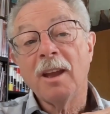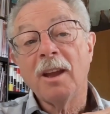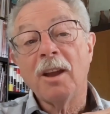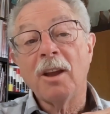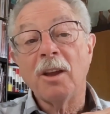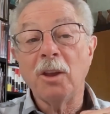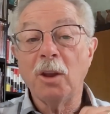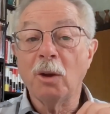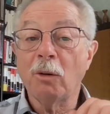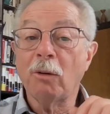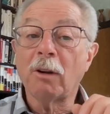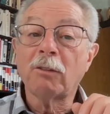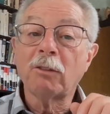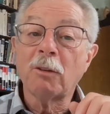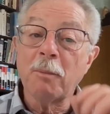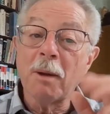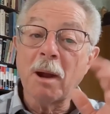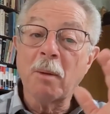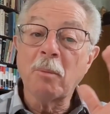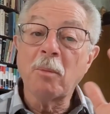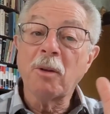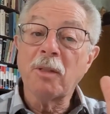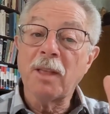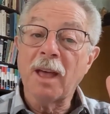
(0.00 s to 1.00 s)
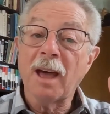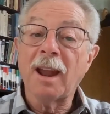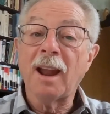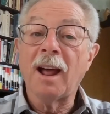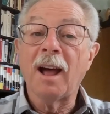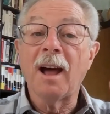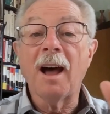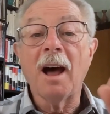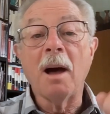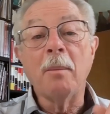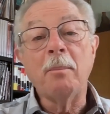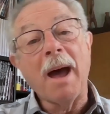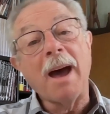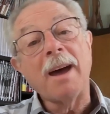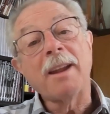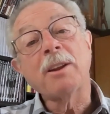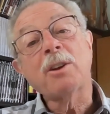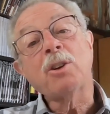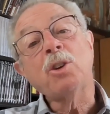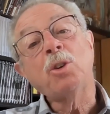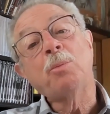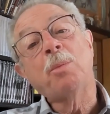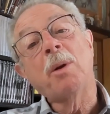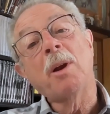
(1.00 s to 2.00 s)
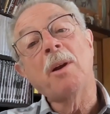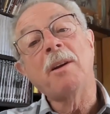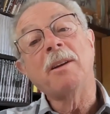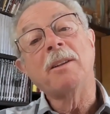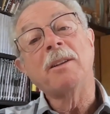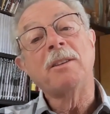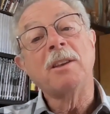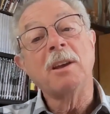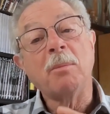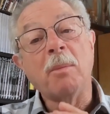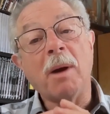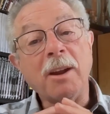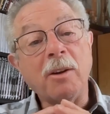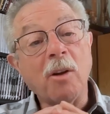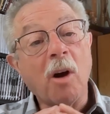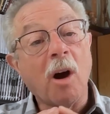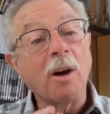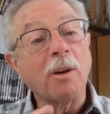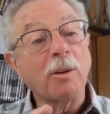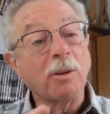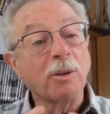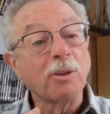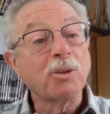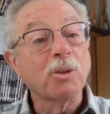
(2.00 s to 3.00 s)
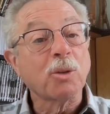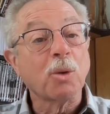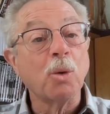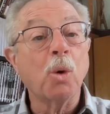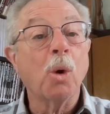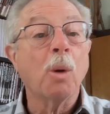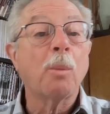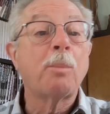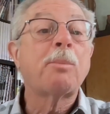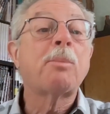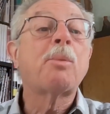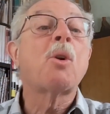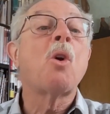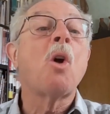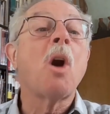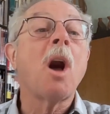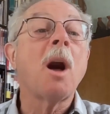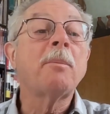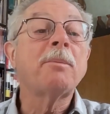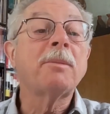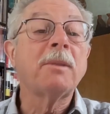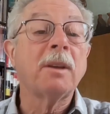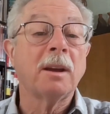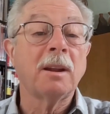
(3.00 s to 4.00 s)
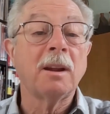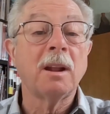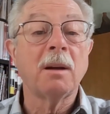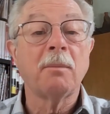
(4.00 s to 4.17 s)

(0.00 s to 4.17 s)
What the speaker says: You will remember that a bad experience in my daughter's school prompted